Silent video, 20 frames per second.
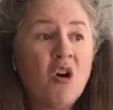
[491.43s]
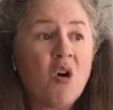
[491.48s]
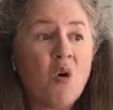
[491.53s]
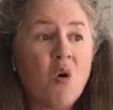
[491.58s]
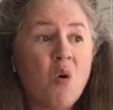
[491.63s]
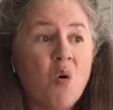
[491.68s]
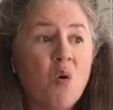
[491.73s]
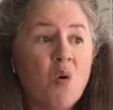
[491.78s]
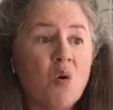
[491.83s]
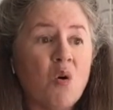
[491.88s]

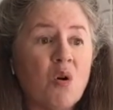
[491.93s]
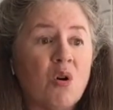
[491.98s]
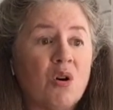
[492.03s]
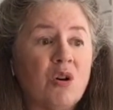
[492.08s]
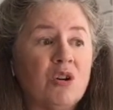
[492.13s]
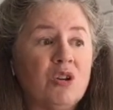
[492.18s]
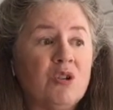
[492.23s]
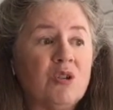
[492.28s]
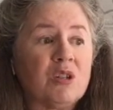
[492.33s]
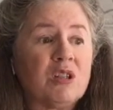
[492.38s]

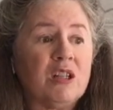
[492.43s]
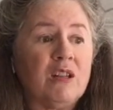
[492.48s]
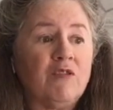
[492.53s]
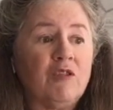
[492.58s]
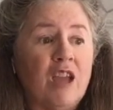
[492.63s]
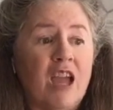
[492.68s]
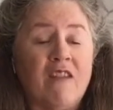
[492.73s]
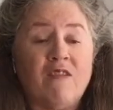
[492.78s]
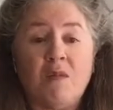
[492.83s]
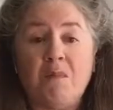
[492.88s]
Or you could, if
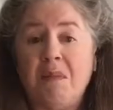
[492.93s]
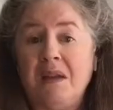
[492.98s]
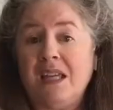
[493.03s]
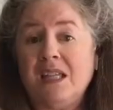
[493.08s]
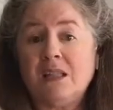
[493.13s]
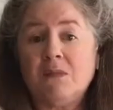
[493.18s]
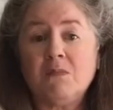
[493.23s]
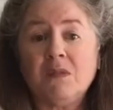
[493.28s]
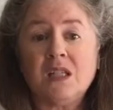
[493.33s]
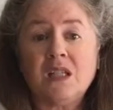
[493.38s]
you have a
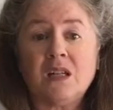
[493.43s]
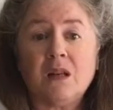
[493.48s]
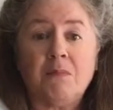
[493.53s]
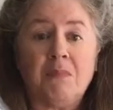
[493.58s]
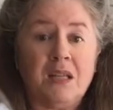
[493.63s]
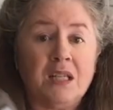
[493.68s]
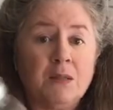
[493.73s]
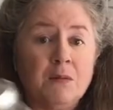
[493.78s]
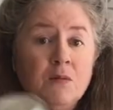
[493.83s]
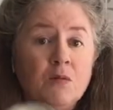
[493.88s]
basement
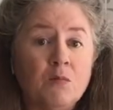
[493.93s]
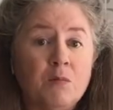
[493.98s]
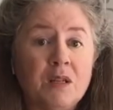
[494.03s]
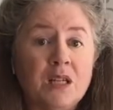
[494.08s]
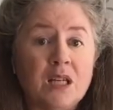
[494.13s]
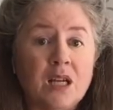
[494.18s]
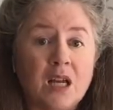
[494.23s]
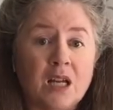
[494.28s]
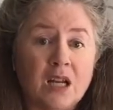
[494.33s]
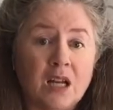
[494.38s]
would
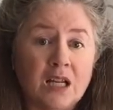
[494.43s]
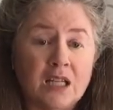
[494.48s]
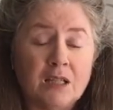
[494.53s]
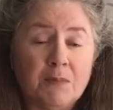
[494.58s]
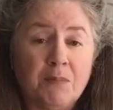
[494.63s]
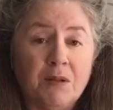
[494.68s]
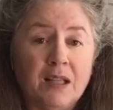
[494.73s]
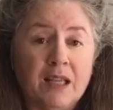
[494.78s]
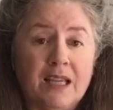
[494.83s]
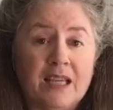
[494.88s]
be a nice
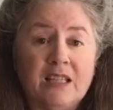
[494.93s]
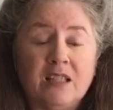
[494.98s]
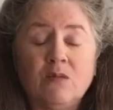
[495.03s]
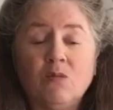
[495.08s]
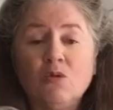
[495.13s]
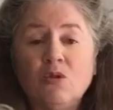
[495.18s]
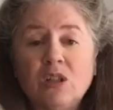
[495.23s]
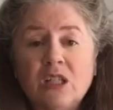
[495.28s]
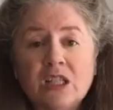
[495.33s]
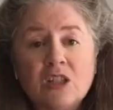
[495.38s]
place
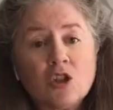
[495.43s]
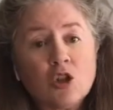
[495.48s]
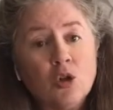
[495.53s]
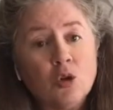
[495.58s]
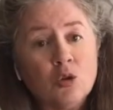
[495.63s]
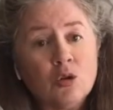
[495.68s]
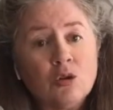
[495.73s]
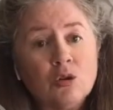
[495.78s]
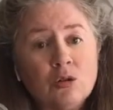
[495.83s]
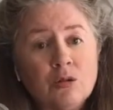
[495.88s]
where it's
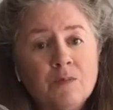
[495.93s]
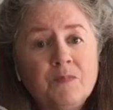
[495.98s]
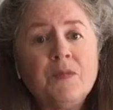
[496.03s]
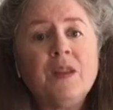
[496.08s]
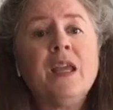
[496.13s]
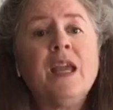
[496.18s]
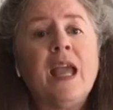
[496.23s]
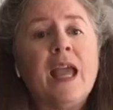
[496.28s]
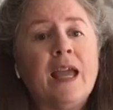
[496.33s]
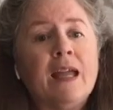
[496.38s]
cool
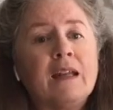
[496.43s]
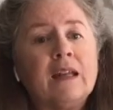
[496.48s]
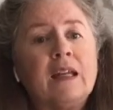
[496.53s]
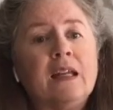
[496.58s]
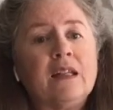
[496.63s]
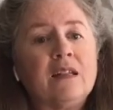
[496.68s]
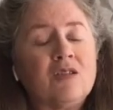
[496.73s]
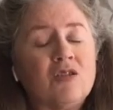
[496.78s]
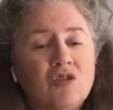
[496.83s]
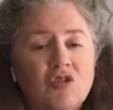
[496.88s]
and
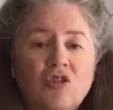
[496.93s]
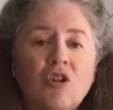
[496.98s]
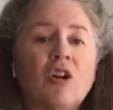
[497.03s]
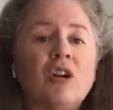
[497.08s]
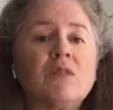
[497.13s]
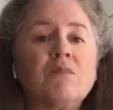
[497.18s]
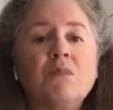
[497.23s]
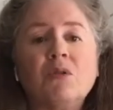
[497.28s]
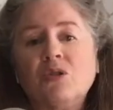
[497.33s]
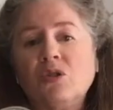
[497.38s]
it's
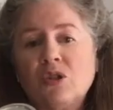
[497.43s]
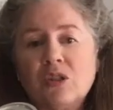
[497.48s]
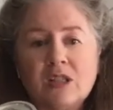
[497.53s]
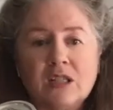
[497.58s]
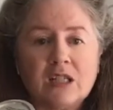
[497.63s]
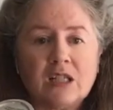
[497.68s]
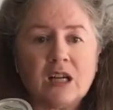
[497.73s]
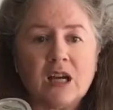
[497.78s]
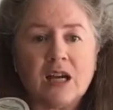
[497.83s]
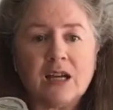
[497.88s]
dark most of the
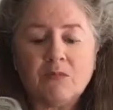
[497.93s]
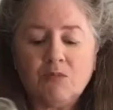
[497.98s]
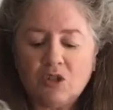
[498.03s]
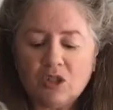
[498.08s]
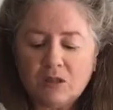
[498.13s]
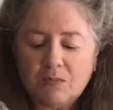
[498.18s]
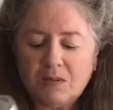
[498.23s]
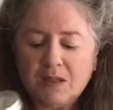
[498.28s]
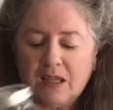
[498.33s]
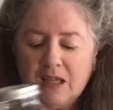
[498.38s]
time,
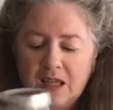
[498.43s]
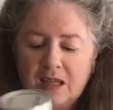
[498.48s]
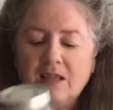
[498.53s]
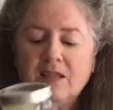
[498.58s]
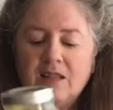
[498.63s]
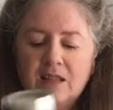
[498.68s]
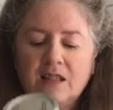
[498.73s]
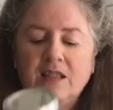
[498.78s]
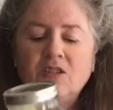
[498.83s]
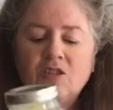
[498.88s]
just
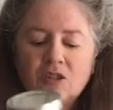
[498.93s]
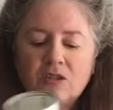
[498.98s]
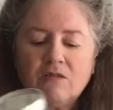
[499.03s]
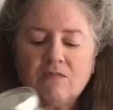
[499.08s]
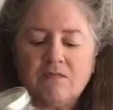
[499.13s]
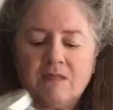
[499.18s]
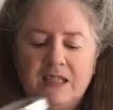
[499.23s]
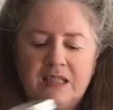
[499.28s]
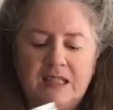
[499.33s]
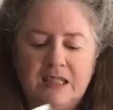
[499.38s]
because it
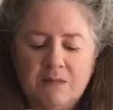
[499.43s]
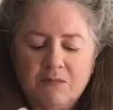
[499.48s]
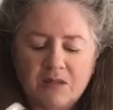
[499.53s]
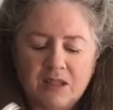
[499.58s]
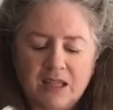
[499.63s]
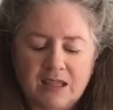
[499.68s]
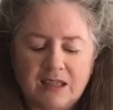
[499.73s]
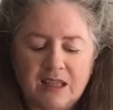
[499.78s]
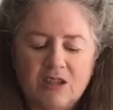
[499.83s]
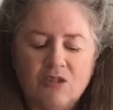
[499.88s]
seems
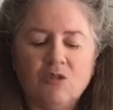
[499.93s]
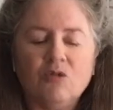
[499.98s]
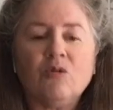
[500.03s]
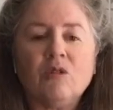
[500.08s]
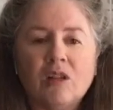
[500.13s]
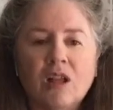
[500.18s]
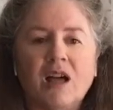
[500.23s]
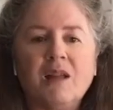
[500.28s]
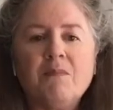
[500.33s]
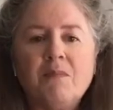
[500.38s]
like they do a
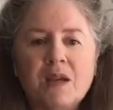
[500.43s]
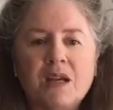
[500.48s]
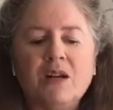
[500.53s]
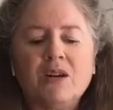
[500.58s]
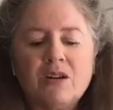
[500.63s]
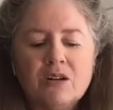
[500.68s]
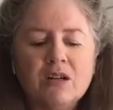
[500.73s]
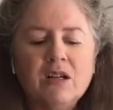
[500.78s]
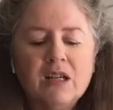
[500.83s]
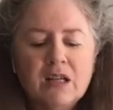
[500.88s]
lot
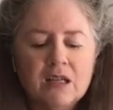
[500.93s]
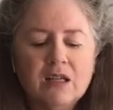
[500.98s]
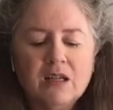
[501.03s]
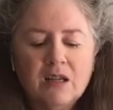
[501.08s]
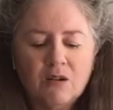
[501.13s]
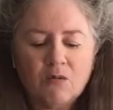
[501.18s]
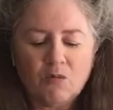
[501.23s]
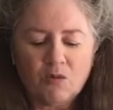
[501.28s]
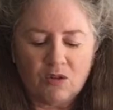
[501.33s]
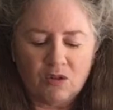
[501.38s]
better
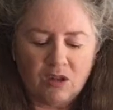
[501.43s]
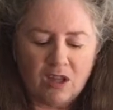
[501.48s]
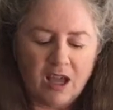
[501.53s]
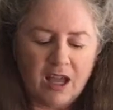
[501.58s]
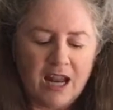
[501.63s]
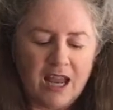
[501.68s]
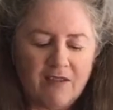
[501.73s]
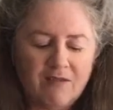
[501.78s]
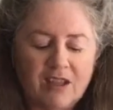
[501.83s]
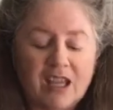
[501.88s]
with not
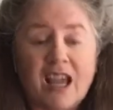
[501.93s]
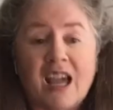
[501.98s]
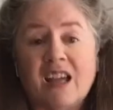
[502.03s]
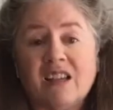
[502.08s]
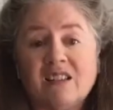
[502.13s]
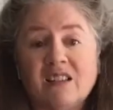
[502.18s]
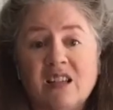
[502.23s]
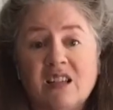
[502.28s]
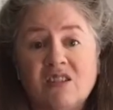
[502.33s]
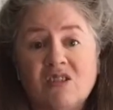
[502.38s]
having
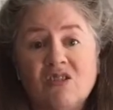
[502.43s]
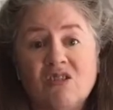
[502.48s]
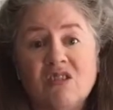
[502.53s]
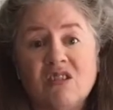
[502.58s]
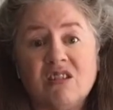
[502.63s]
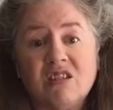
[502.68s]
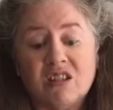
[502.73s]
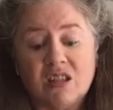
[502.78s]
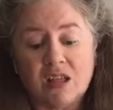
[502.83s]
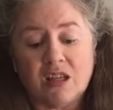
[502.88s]
access to
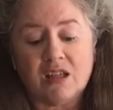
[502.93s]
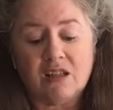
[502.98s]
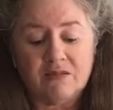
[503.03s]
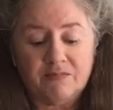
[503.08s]
the sun.